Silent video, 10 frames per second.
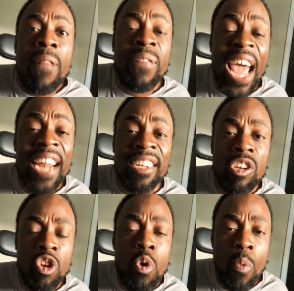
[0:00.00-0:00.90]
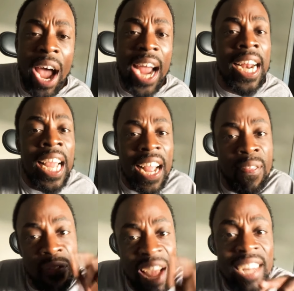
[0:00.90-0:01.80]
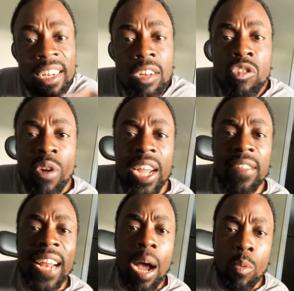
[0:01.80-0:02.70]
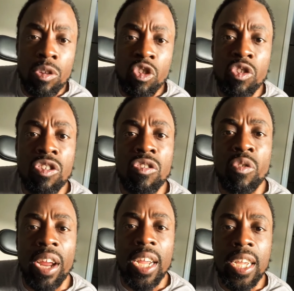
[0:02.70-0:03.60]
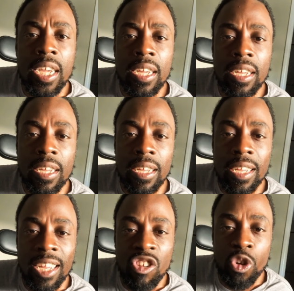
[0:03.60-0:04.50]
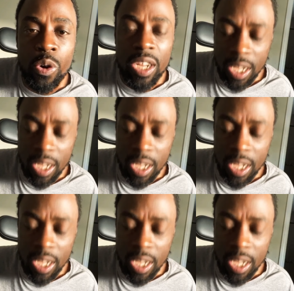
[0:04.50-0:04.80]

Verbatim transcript: That is the new wine, and that's the drink that I want you to drink. Enjoy.